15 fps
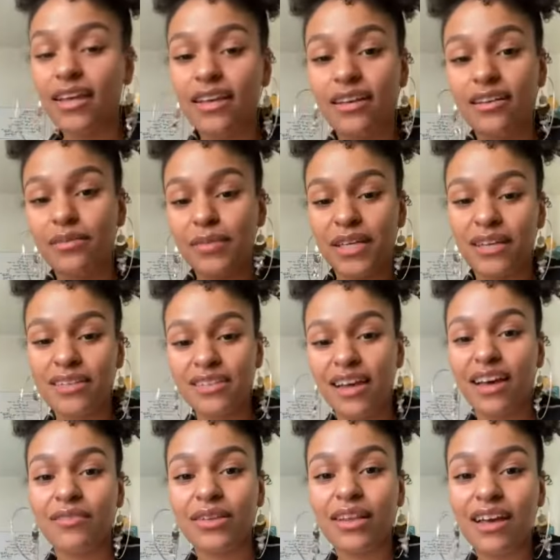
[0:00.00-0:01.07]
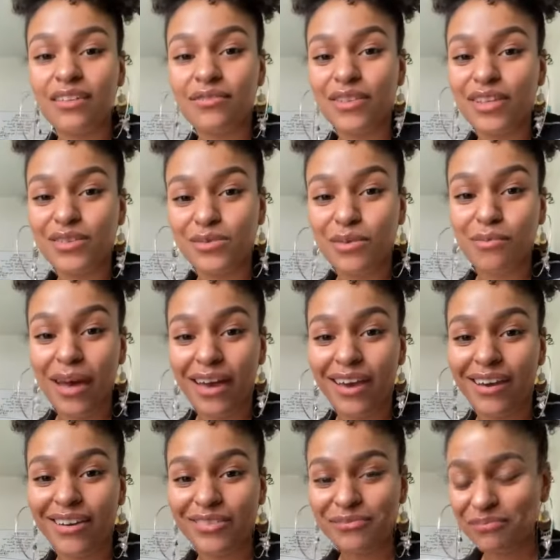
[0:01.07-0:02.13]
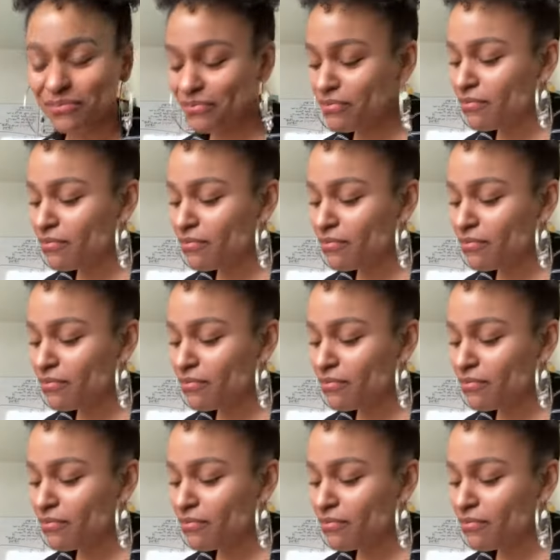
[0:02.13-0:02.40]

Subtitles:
I giggle because I have a lot of things with my hair.